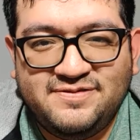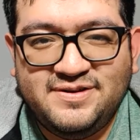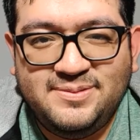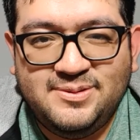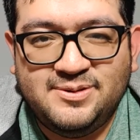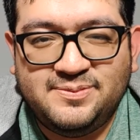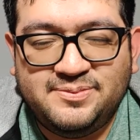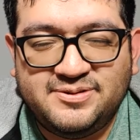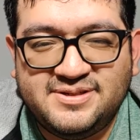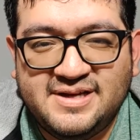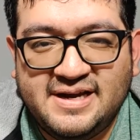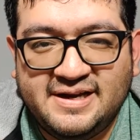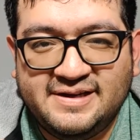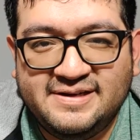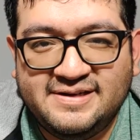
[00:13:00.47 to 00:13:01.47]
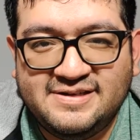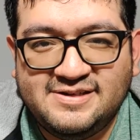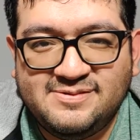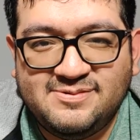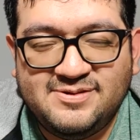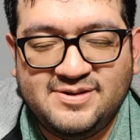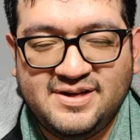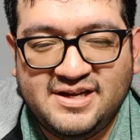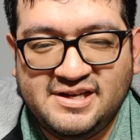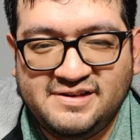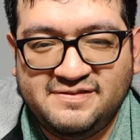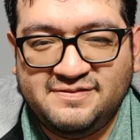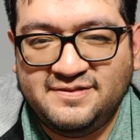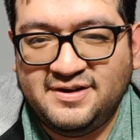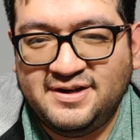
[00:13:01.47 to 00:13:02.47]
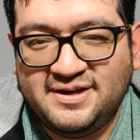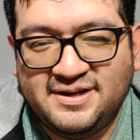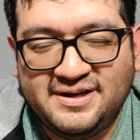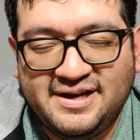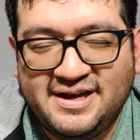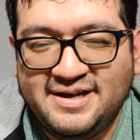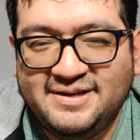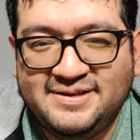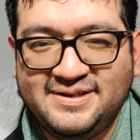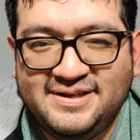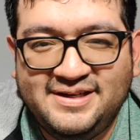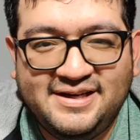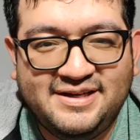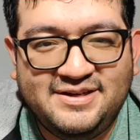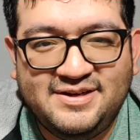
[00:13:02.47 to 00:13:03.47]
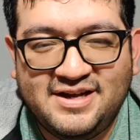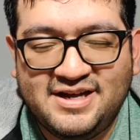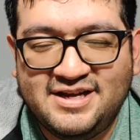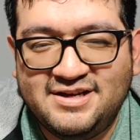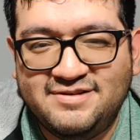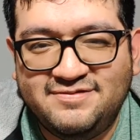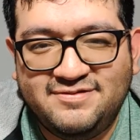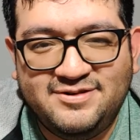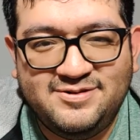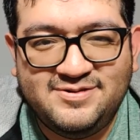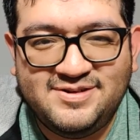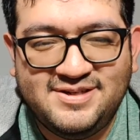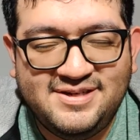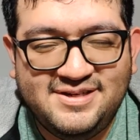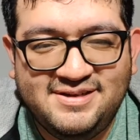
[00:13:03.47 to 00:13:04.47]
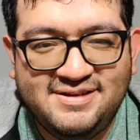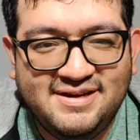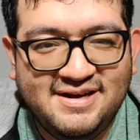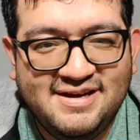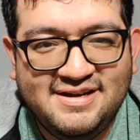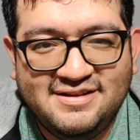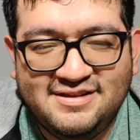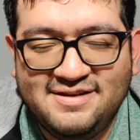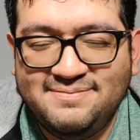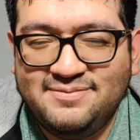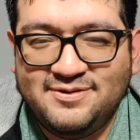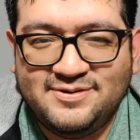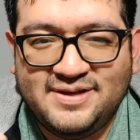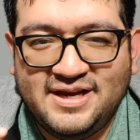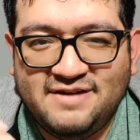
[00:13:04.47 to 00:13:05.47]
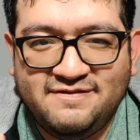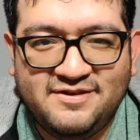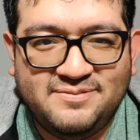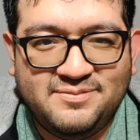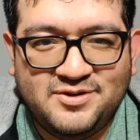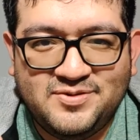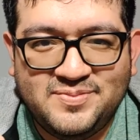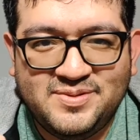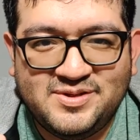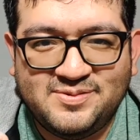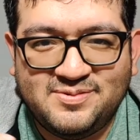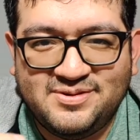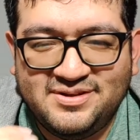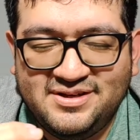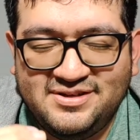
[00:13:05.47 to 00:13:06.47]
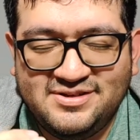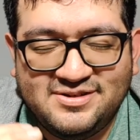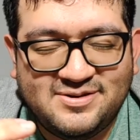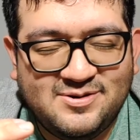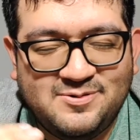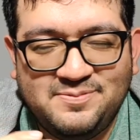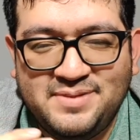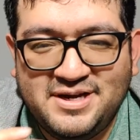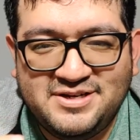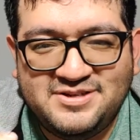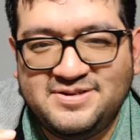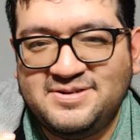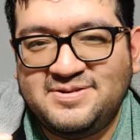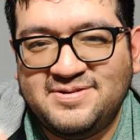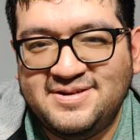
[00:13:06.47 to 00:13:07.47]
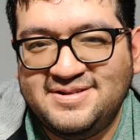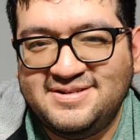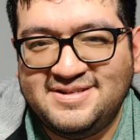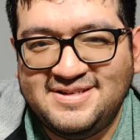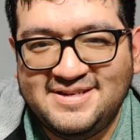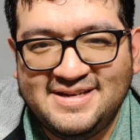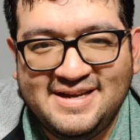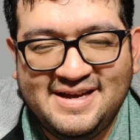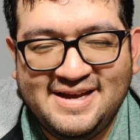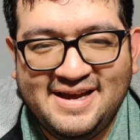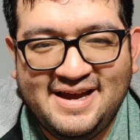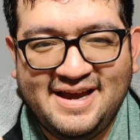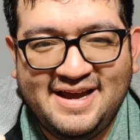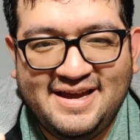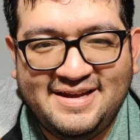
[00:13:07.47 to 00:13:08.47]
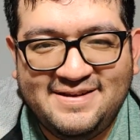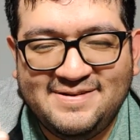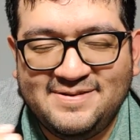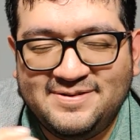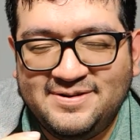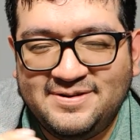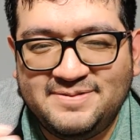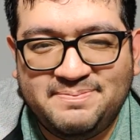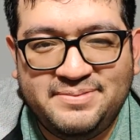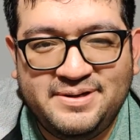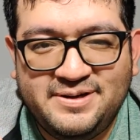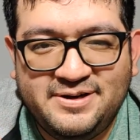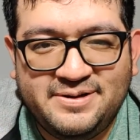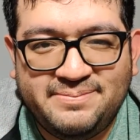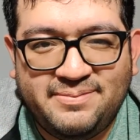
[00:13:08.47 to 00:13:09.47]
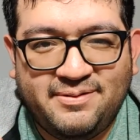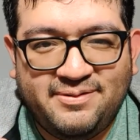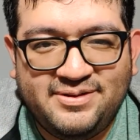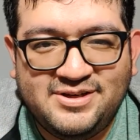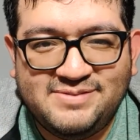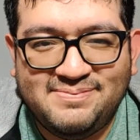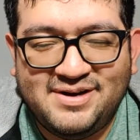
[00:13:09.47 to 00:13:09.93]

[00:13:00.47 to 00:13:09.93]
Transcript: female protagonists, where you have Ellie and you have Lucy. They both have their moments where they just go batshit crazy, and, you know, they're beating up all these